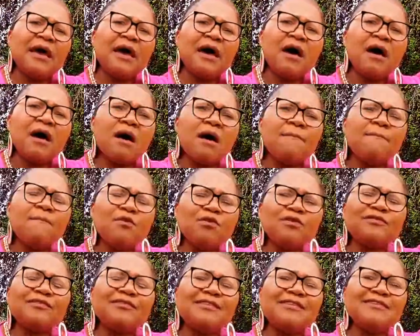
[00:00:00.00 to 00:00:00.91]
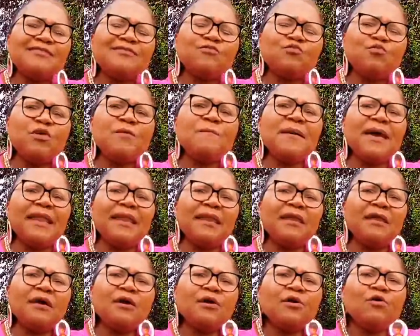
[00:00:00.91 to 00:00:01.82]
mostly it's
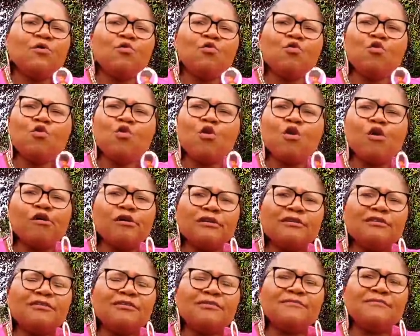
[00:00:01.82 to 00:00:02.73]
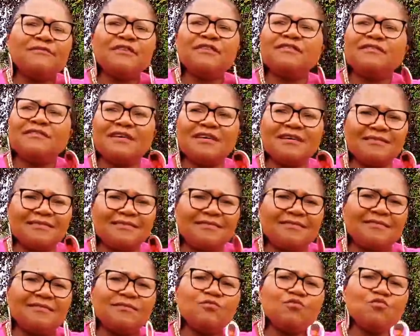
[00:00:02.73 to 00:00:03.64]
women who got
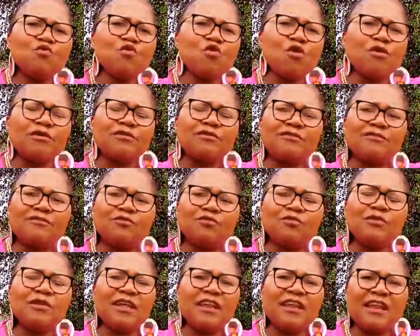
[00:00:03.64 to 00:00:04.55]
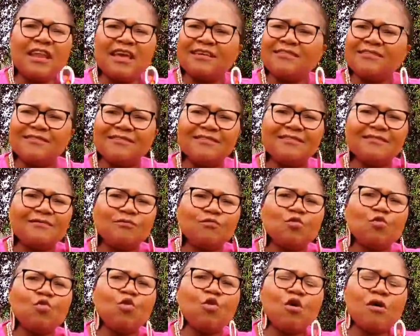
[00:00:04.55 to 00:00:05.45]
visas, who got student nurses,
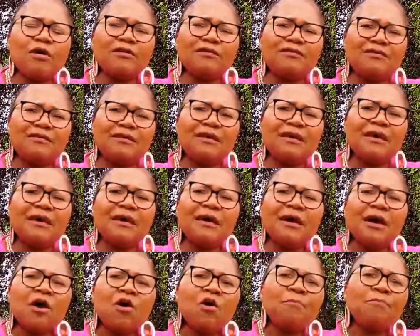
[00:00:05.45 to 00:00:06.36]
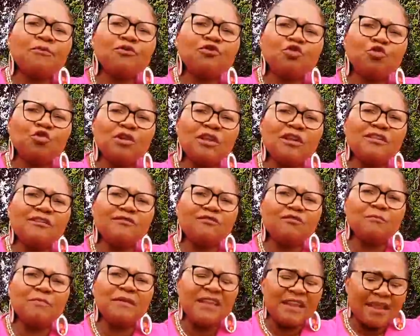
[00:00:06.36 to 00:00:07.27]
who got opportunities
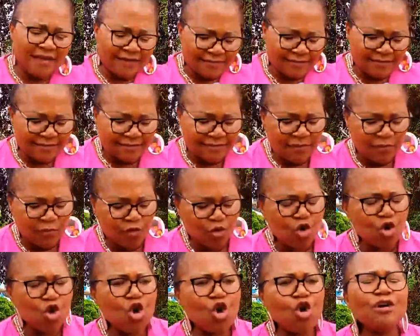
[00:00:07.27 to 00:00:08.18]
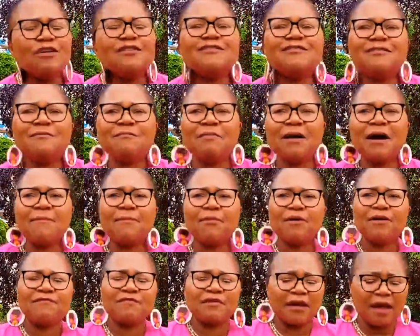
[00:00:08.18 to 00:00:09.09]
to be nurses. As you know, in
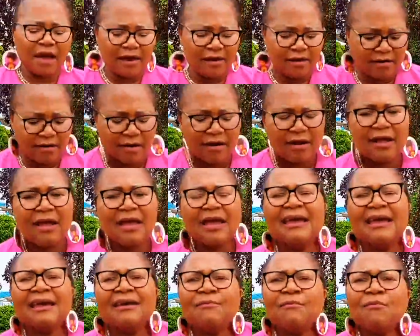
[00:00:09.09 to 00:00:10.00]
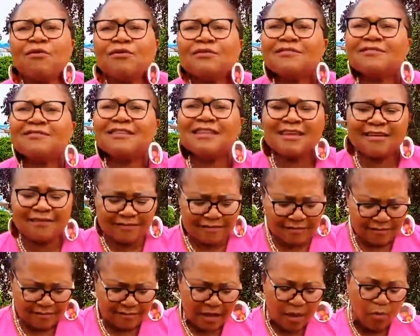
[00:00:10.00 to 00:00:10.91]
Zimbabwe, every country, most
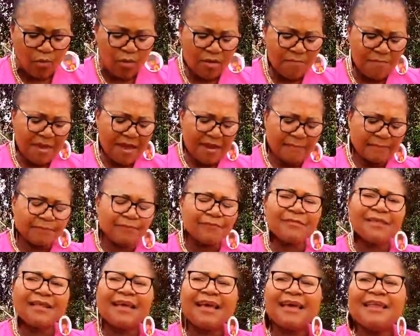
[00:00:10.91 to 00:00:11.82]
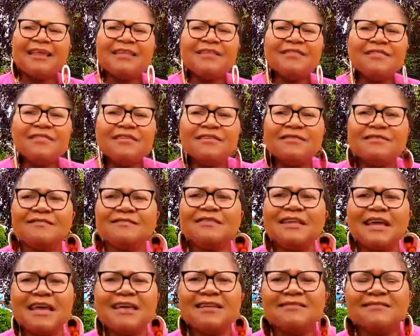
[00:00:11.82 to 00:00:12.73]
nurses are women. And in these
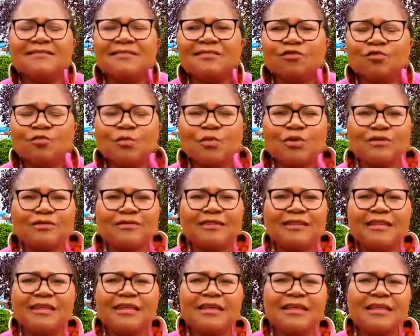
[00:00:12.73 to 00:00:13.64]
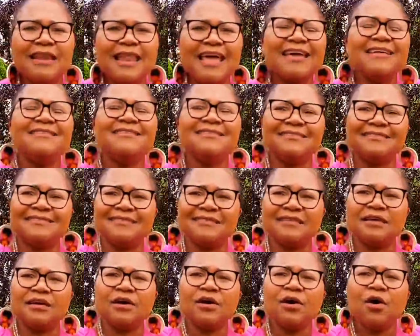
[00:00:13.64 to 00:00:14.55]
days, it's mostly
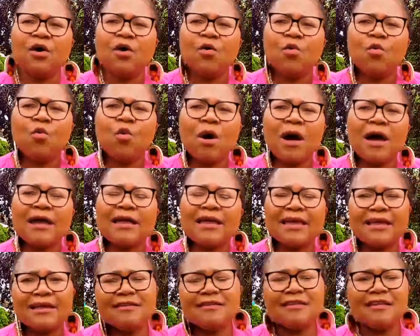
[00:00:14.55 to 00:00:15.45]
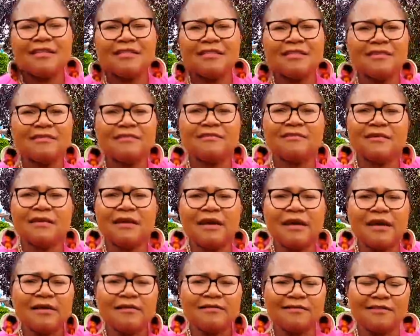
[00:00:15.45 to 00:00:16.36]
ladies who are getting these
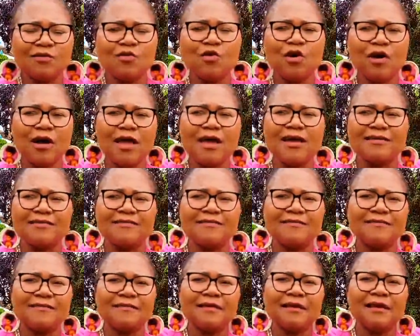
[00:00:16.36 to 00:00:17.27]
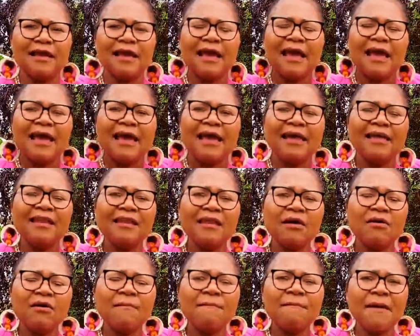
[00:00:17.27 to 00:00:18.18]
COS. And
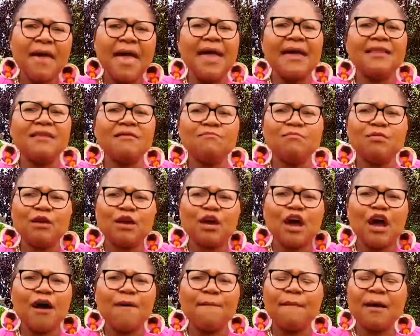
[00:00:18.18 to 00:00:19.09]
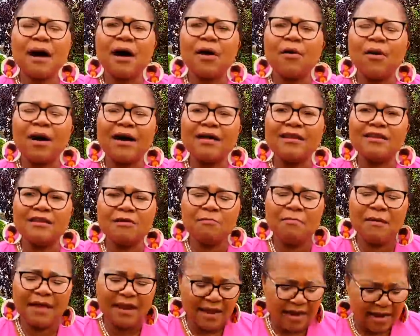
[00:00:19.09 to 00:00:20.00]
our men become our
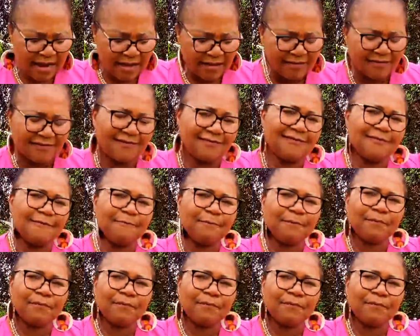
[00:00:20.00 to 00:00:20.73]
dependents.